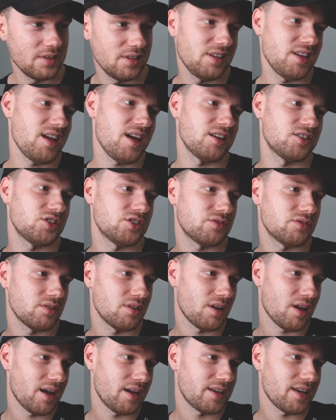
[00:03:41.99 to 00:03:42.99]
Yeah, just
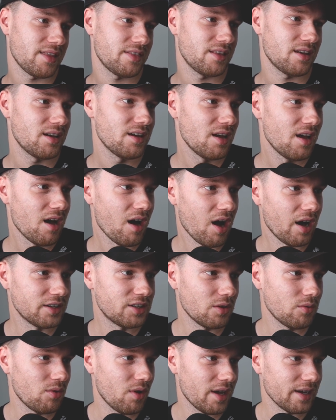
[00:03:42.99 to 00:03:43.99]
like, again, I
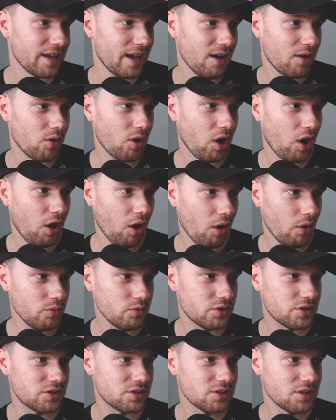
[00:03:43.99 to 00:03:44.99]
don't like how
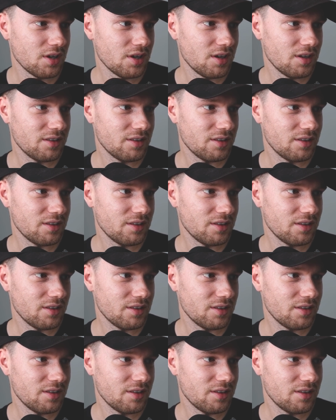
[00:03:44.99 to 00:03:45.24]
close